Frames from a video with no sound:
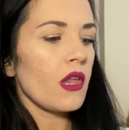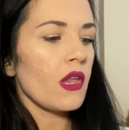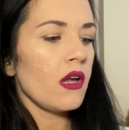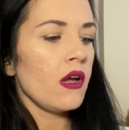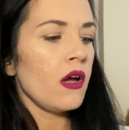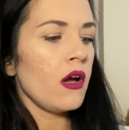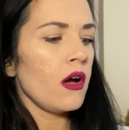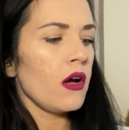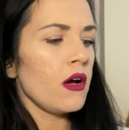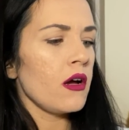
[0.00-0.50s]

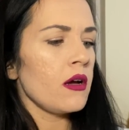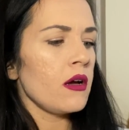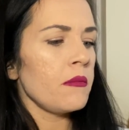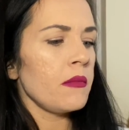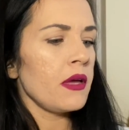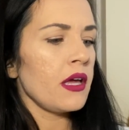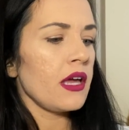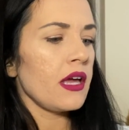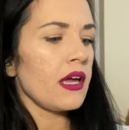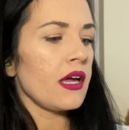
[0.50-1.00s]
Wow.
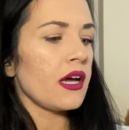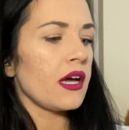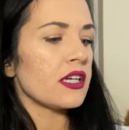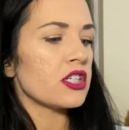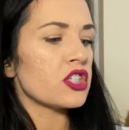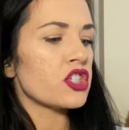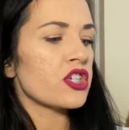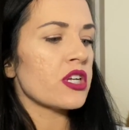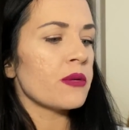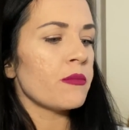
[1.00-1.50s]
A
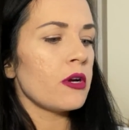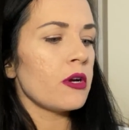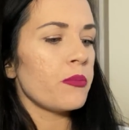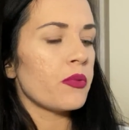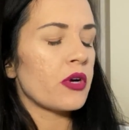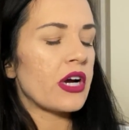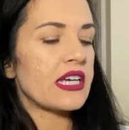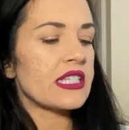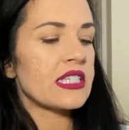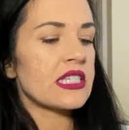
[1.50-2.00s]
Shimmer
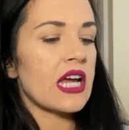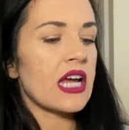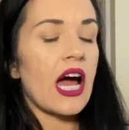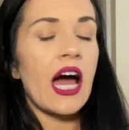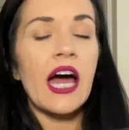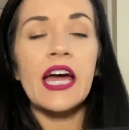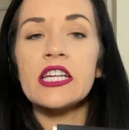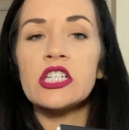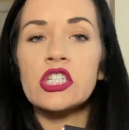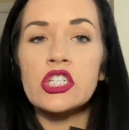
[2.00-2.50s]
Pressed
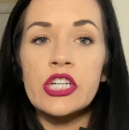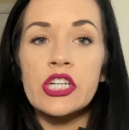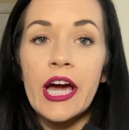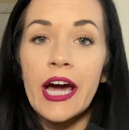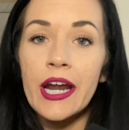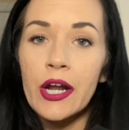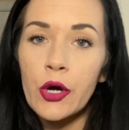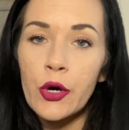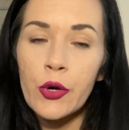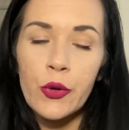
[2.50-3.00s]

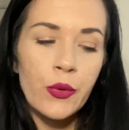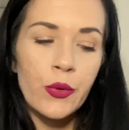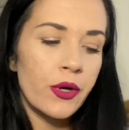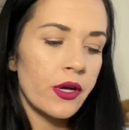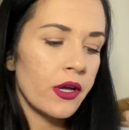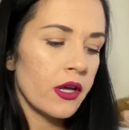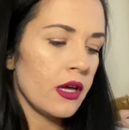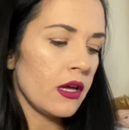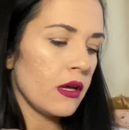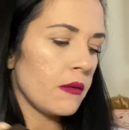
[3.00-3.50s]
Eyeshadow
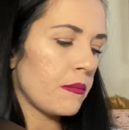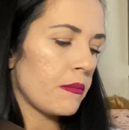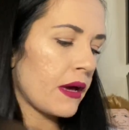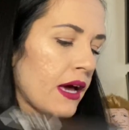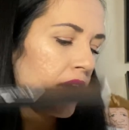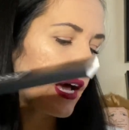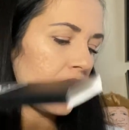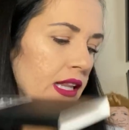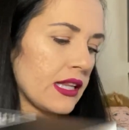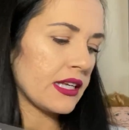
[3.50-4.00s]

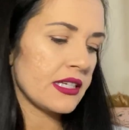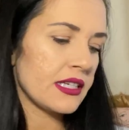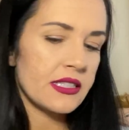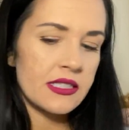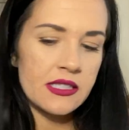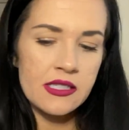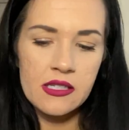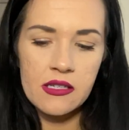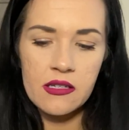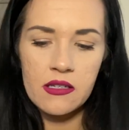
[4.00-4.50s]
palette.
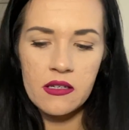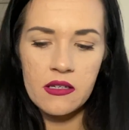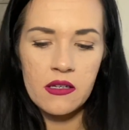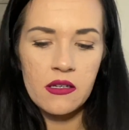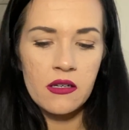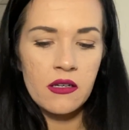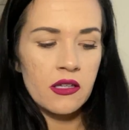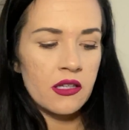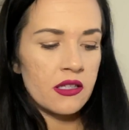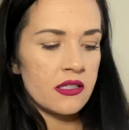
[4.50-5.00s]

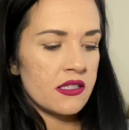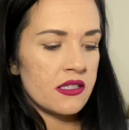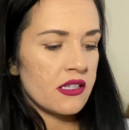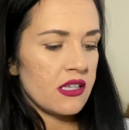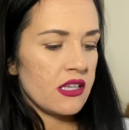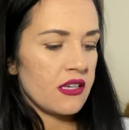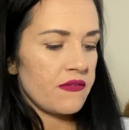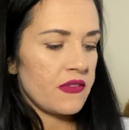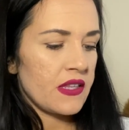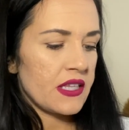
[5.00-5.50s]
Let's
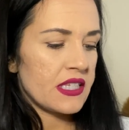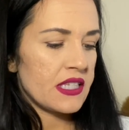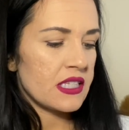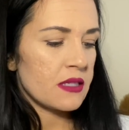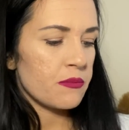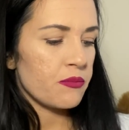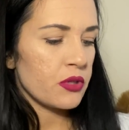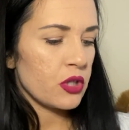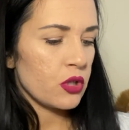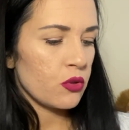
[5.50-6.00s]
see if this is
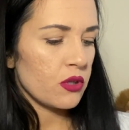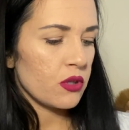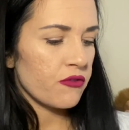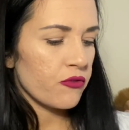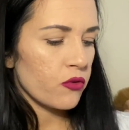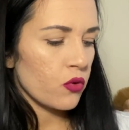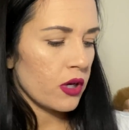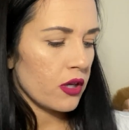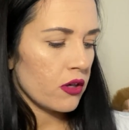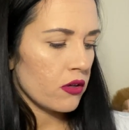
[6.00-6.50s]

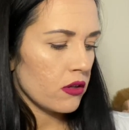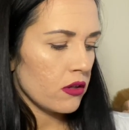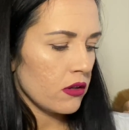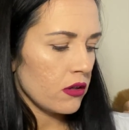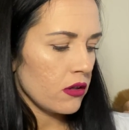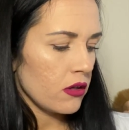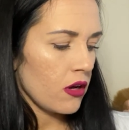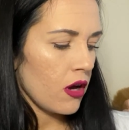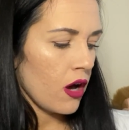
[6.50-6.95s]
beautiful.